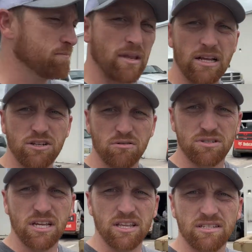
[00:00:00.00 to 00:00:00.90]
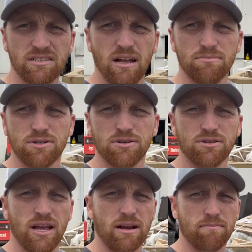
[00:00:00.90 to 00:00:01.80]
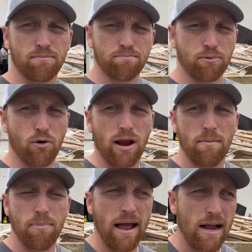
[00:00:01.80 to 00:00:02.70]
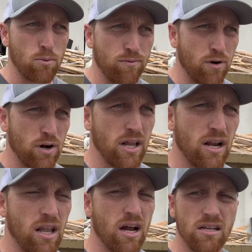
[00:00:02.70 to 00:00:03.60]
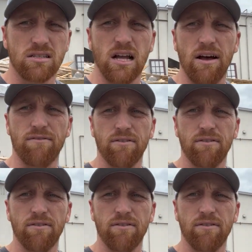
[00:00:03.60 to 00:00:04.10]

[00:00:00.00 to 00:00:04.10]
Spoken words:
As you can see, this dumpster is like cram packed. We've already done a lot of stuff,